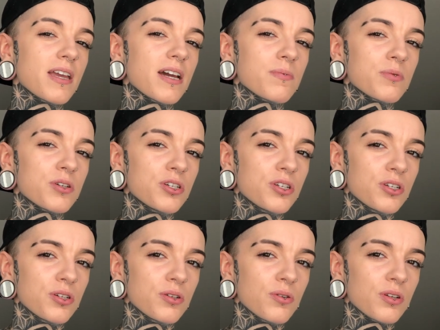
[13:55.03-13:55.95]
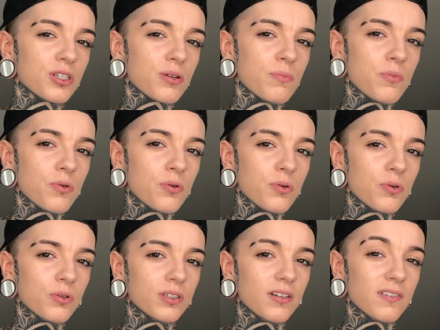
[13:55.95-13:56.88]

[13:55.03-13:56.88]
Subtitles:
able to do some more